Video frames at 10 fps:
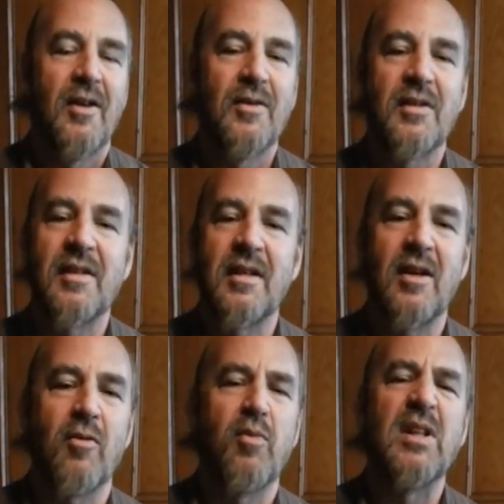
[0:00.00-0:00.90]
used
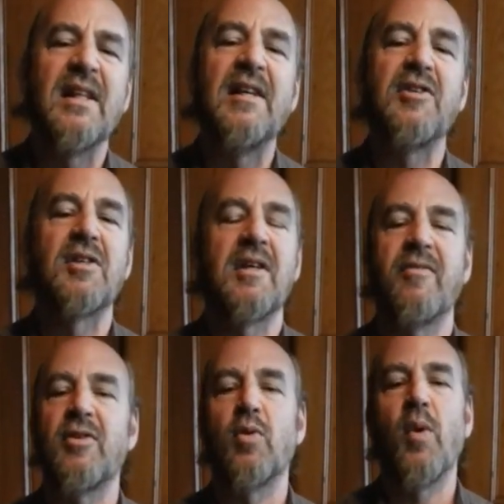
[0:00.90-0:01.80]
to, religiously
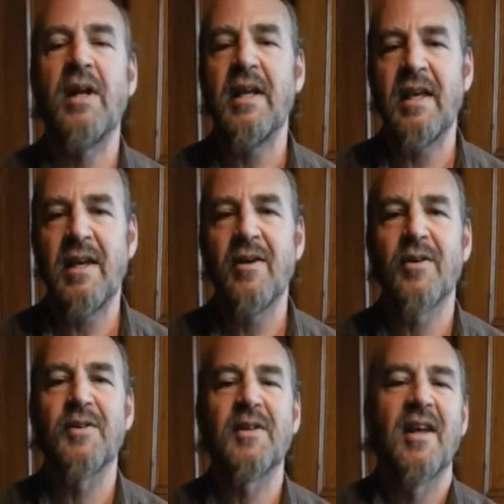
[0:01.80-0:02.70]
for 20
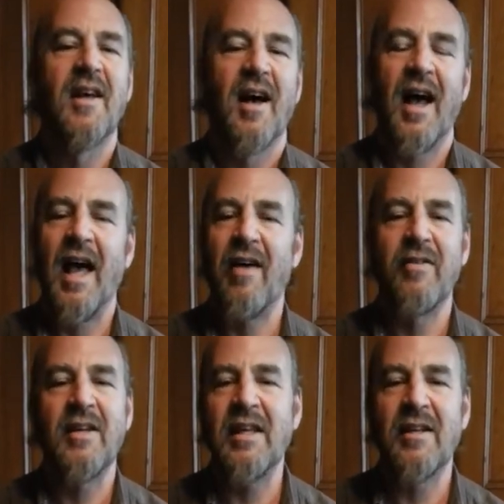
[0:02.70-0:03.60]
years, I
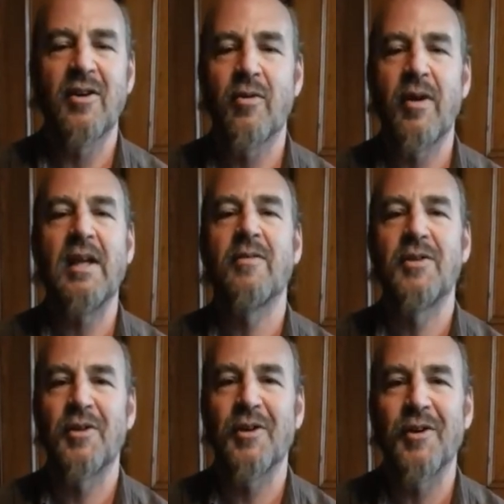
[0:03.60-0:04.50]
haven't eaten a grain of
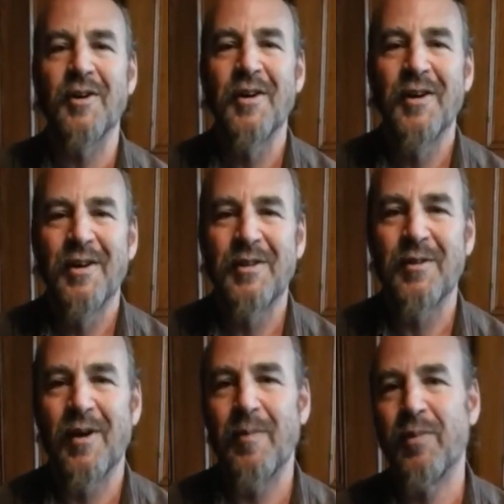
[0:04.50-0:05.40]
sugar.
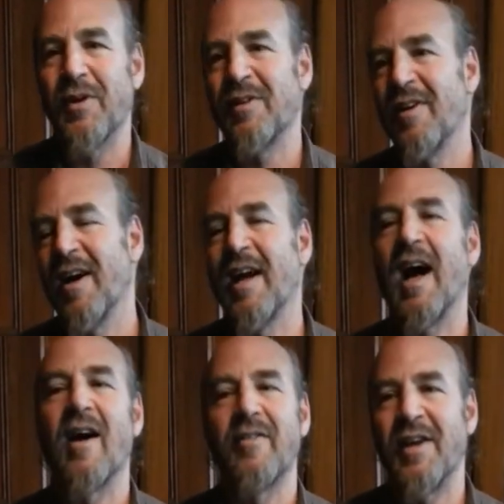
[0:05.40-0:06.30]
So I put
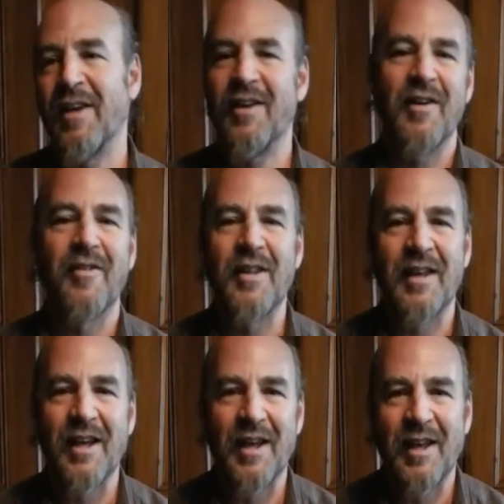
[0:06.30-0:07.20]
agave in
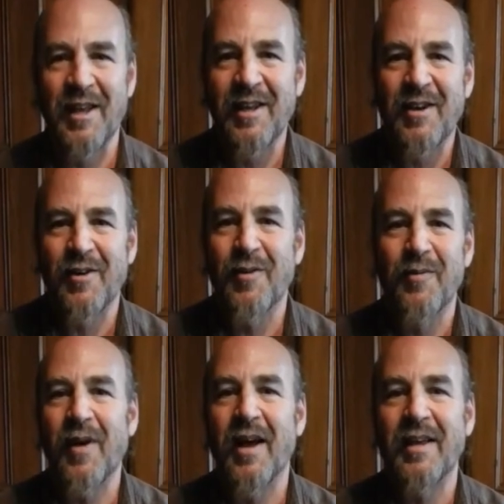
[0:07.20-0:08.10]
everything I
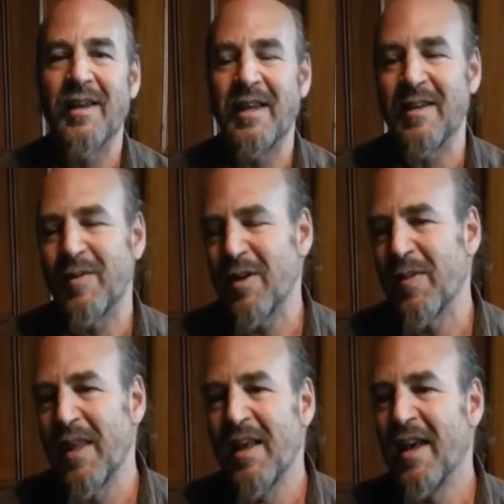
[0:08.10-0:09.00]
eat.
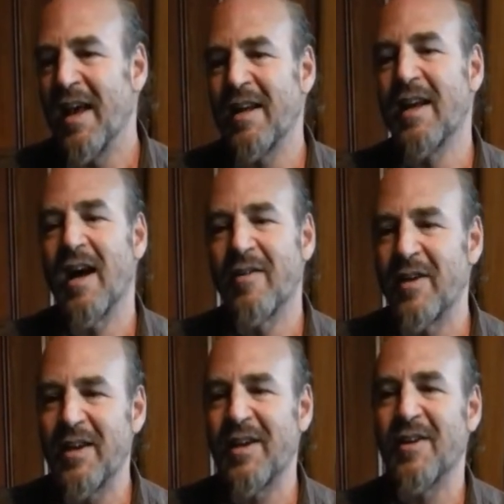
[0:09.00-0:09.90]
And
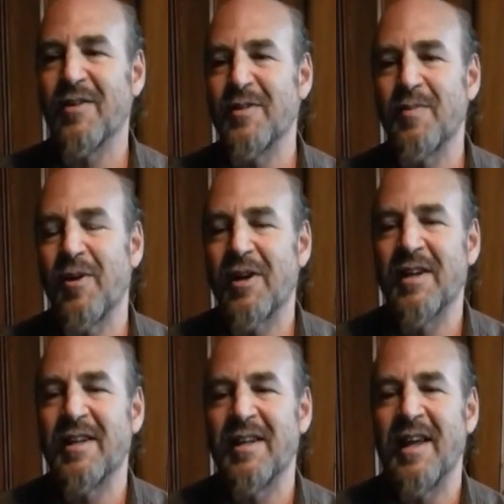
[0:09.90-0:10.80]
agave, is
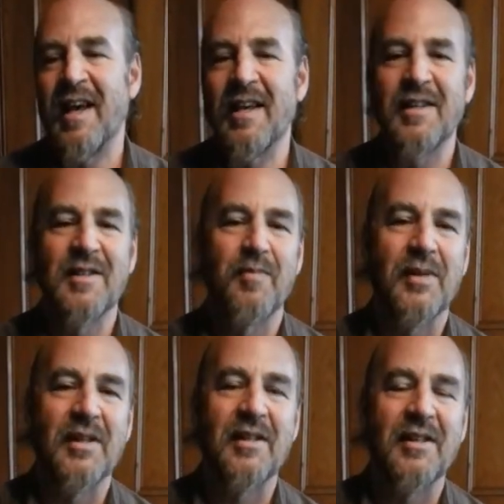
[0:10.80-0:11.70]
marketed as
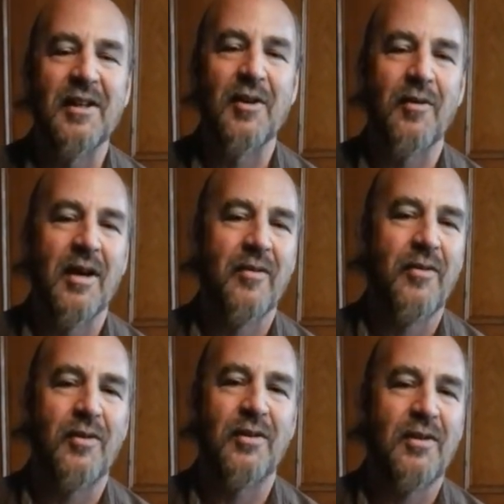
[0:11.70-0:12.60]
politically correct
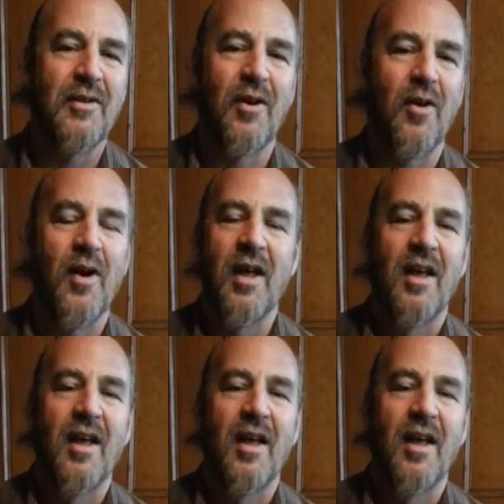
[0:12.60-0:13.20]
food. Do you know,